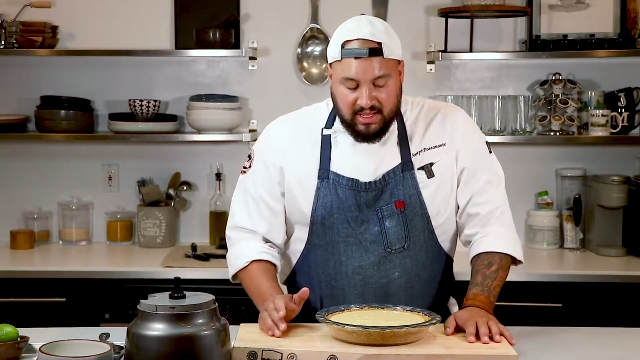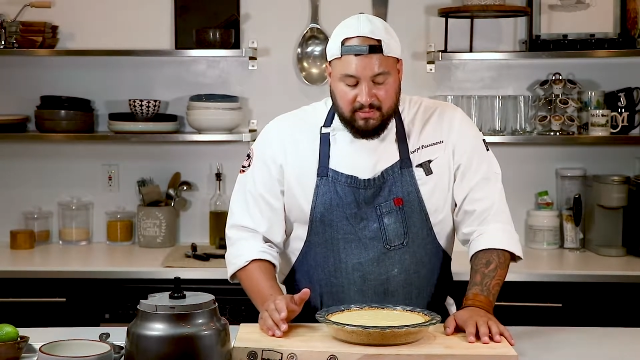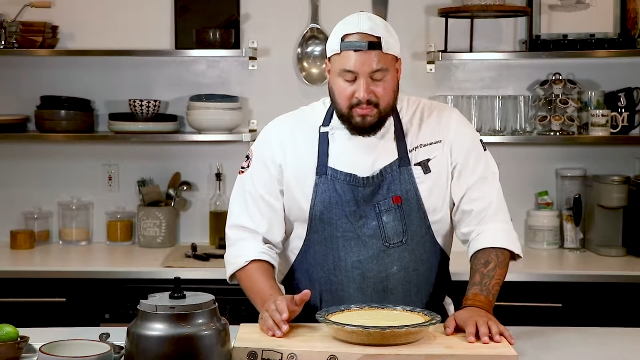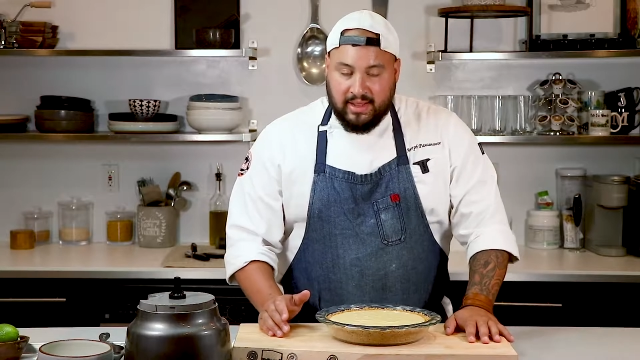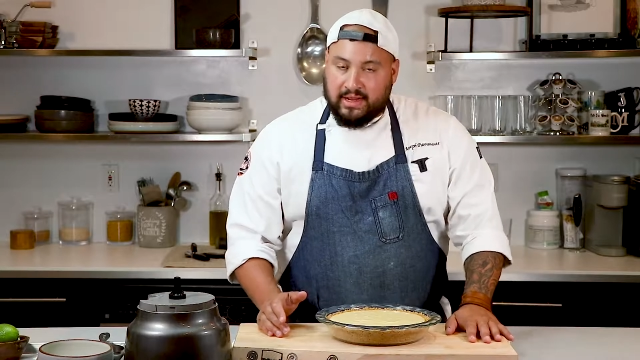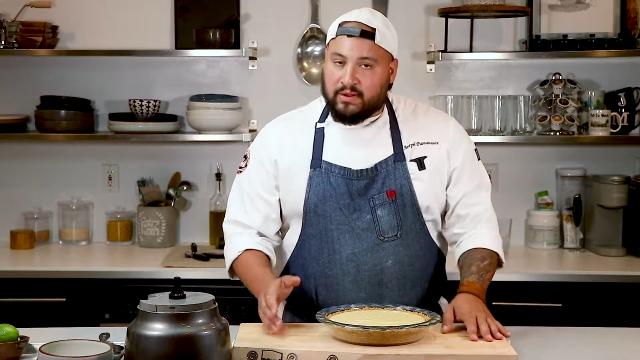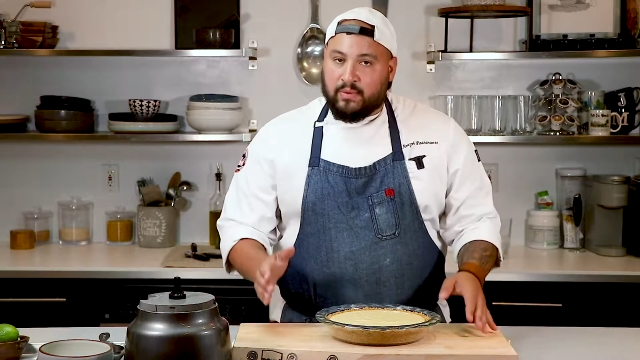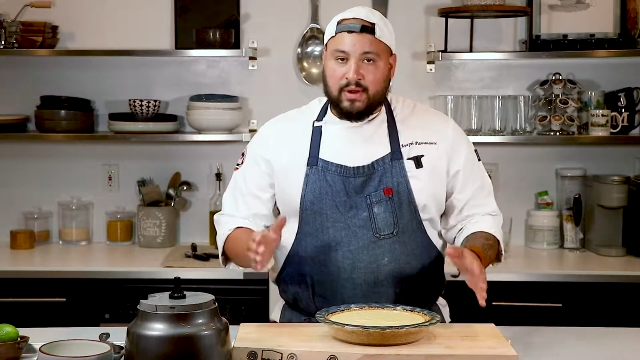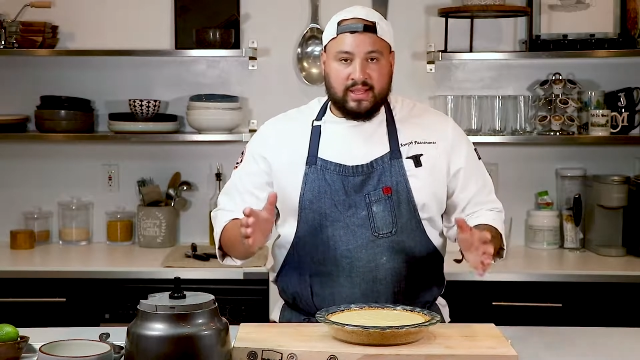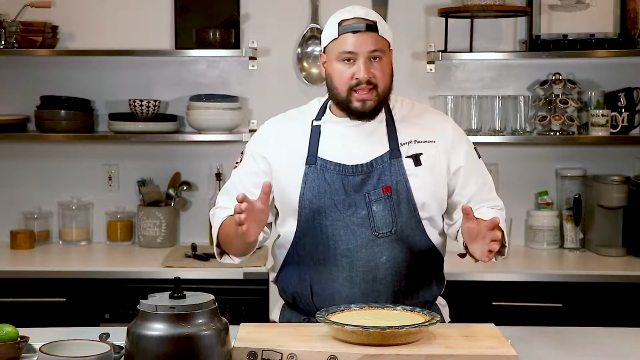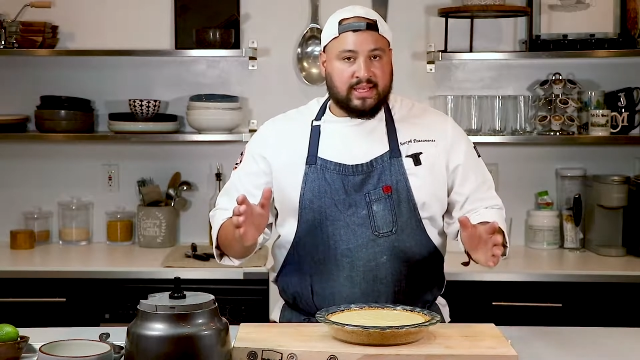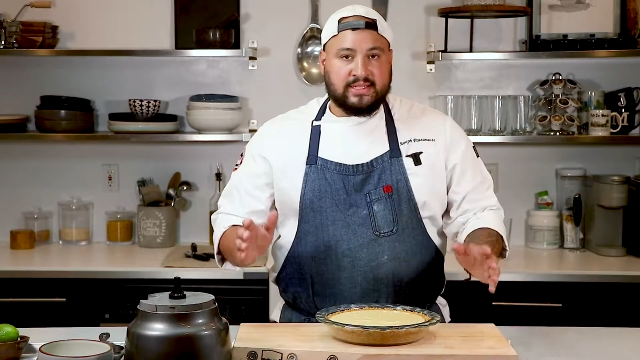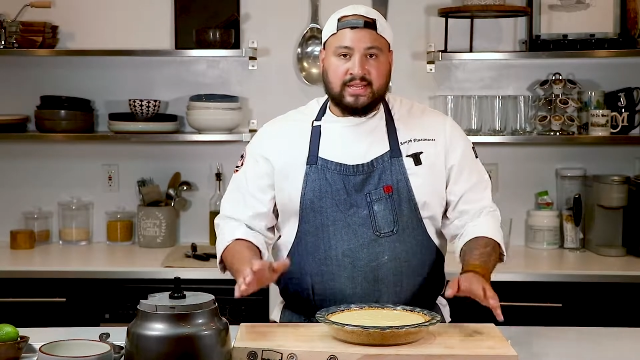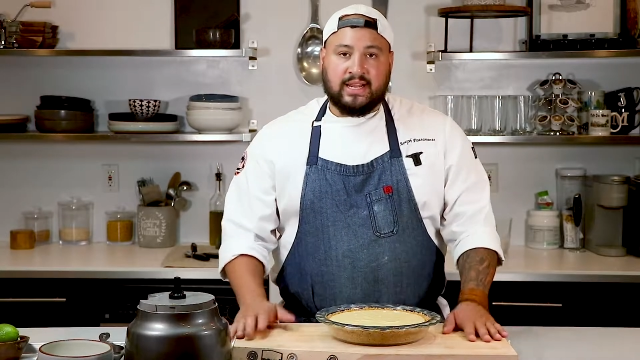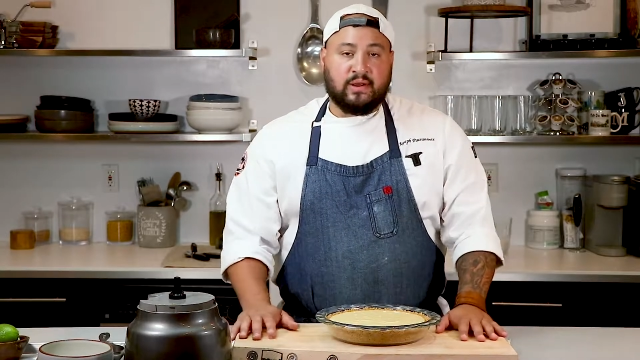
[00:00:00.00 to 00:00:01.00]
But anywhere, like I
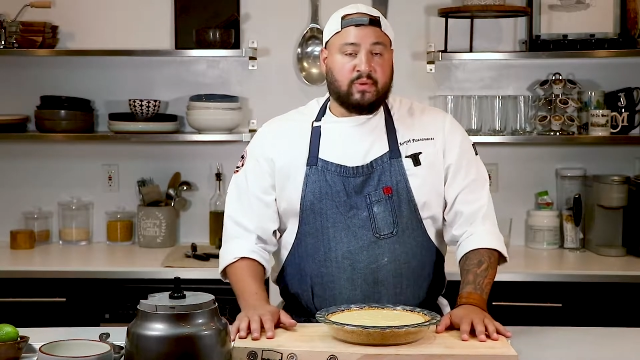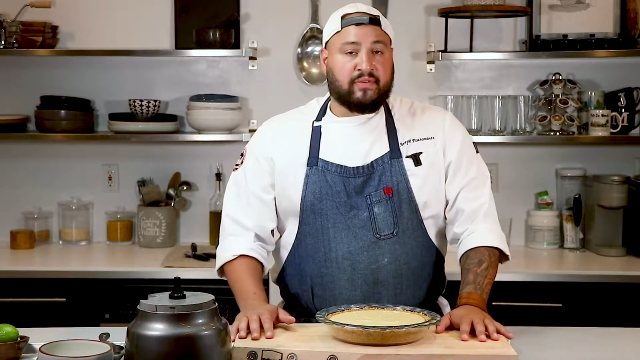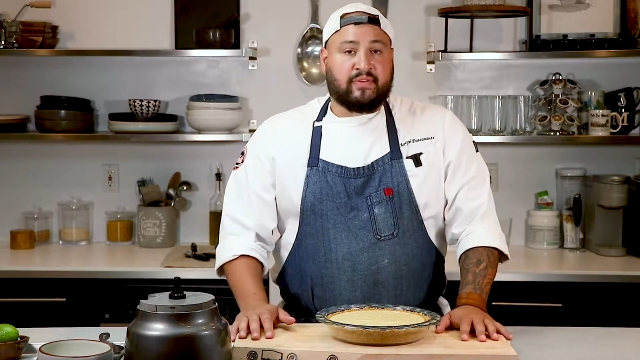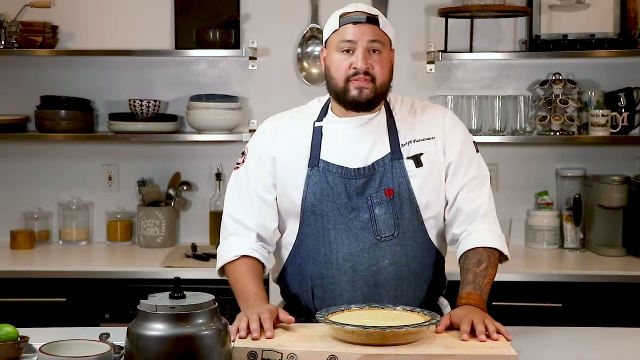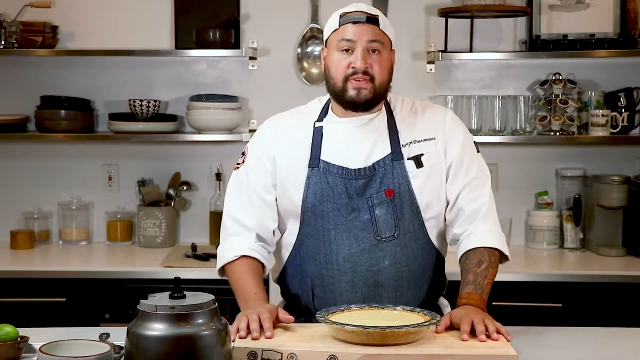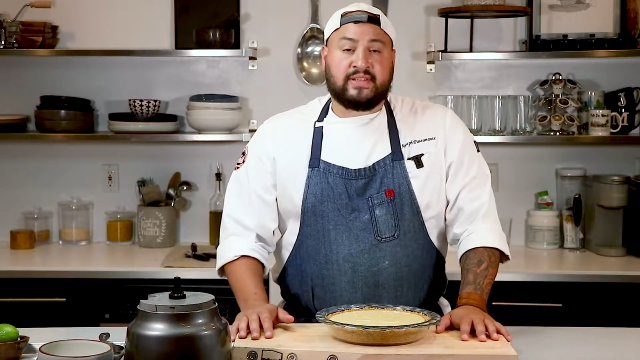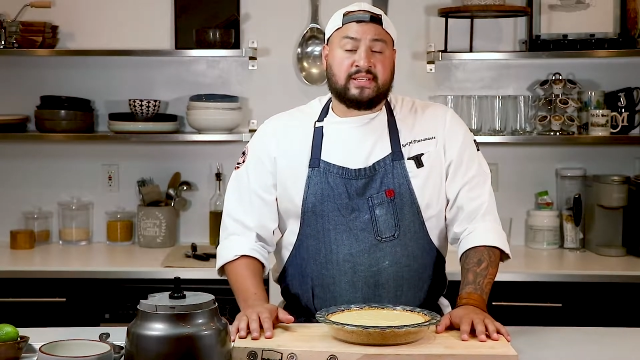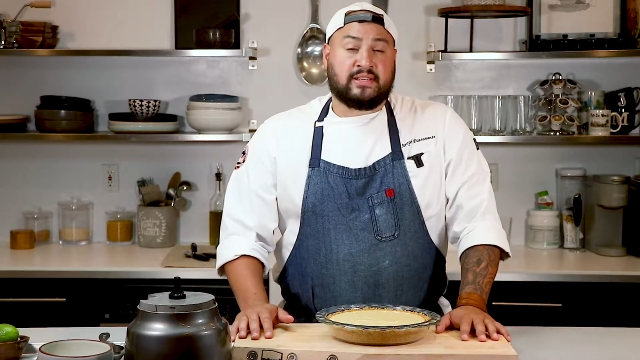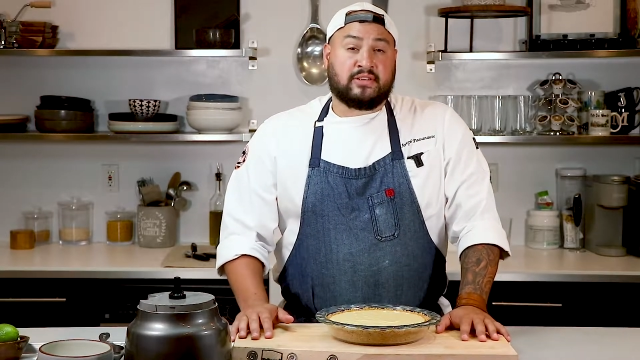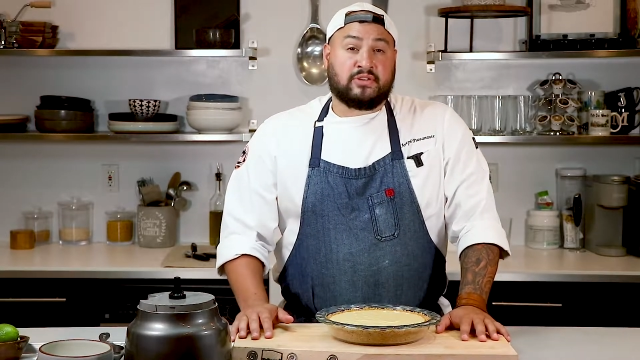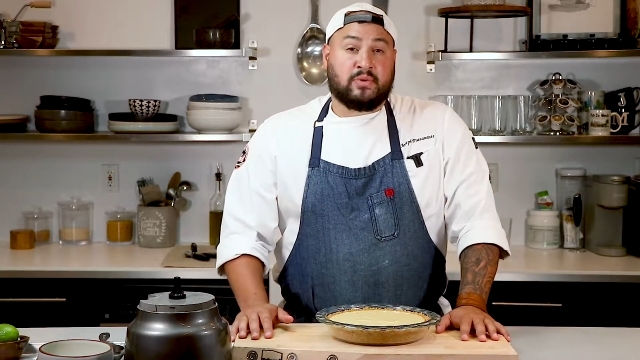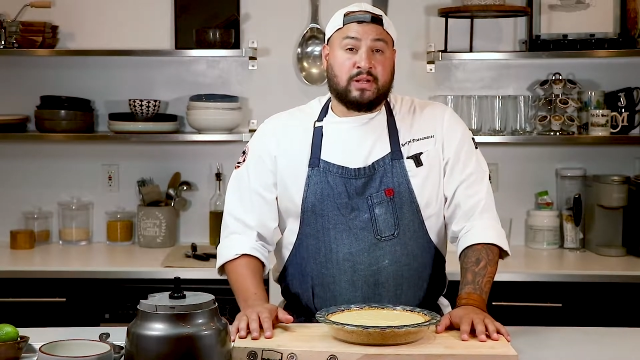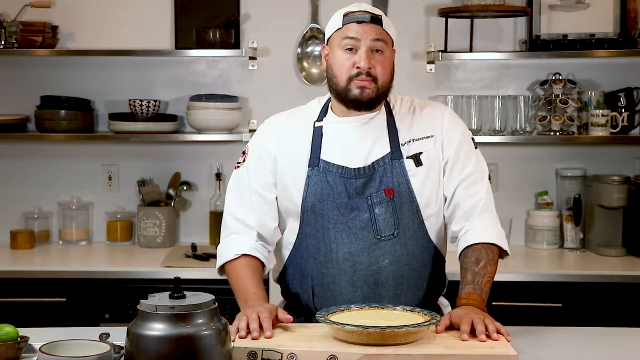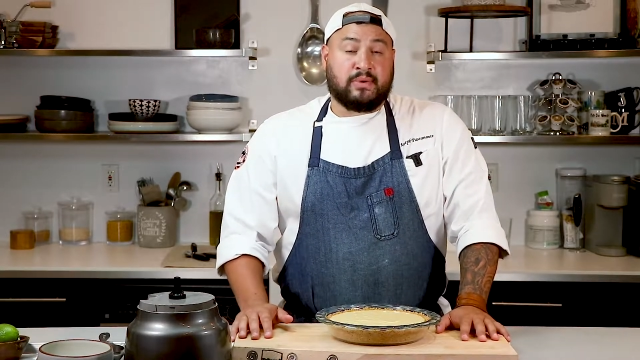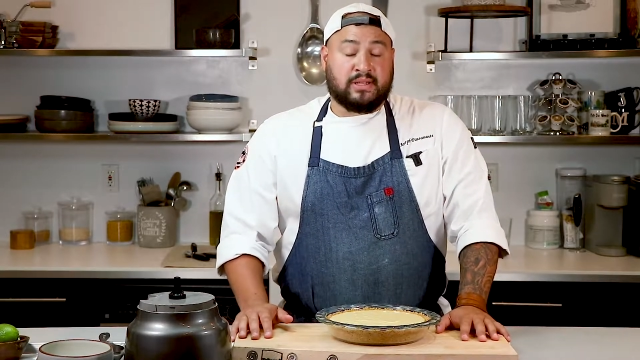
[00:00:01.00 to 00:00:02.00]
said, anywhere from 15 to
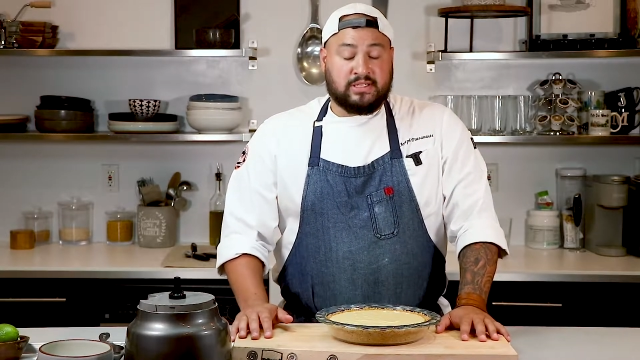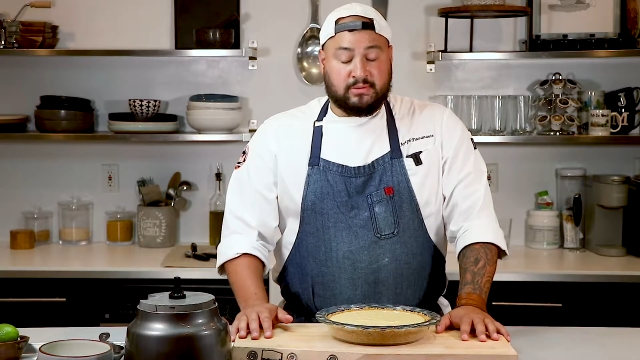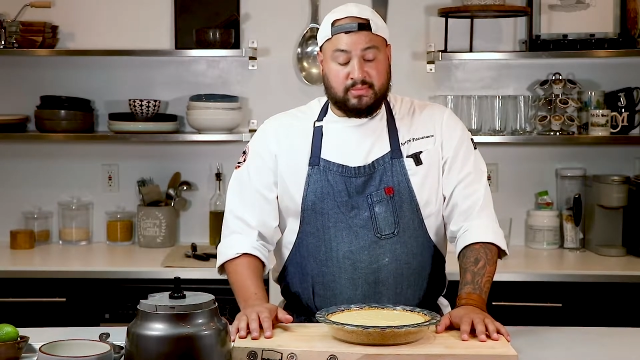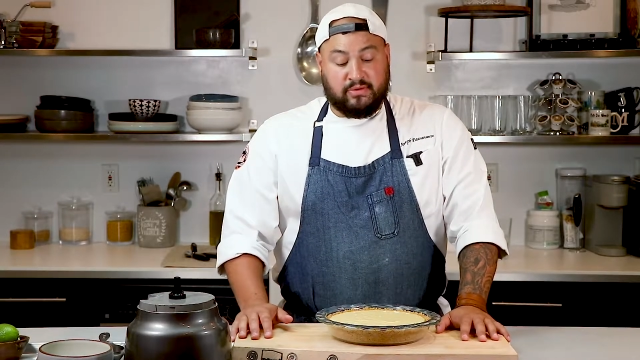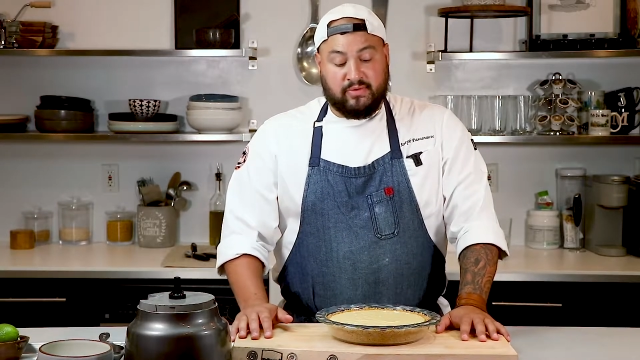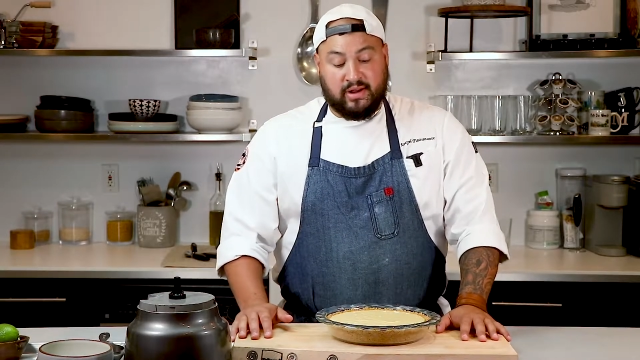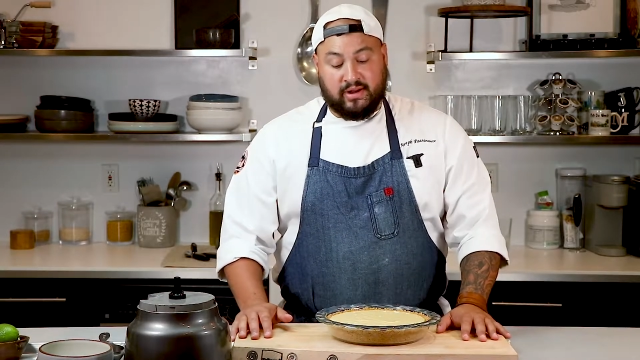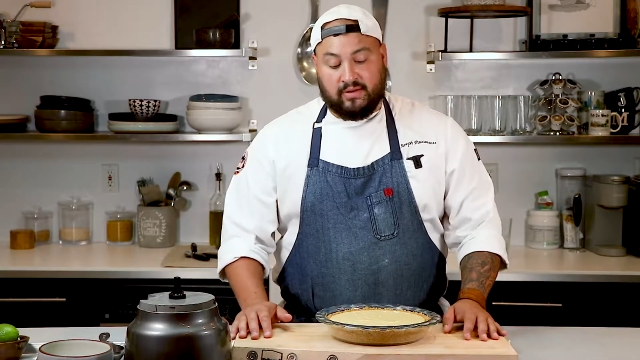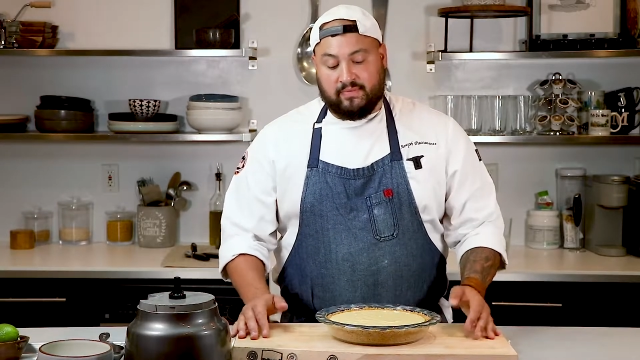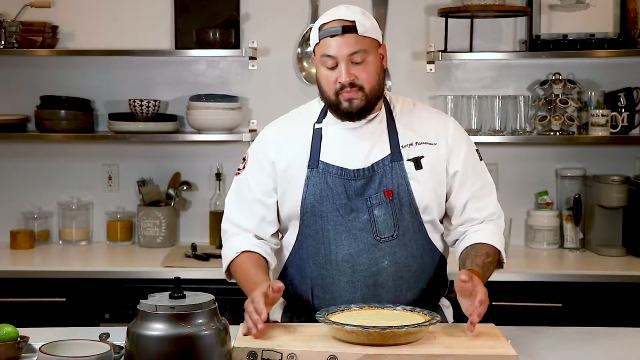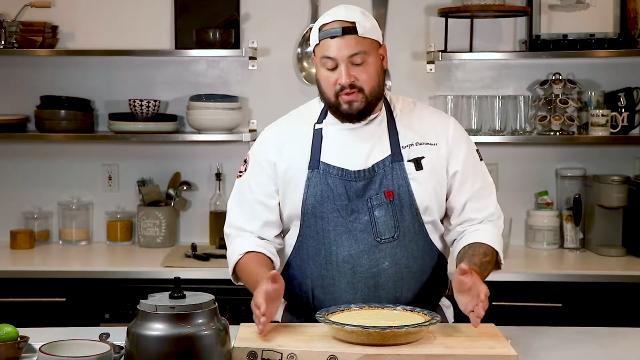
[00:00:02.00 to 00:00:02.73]
20 minutes it'll be ready.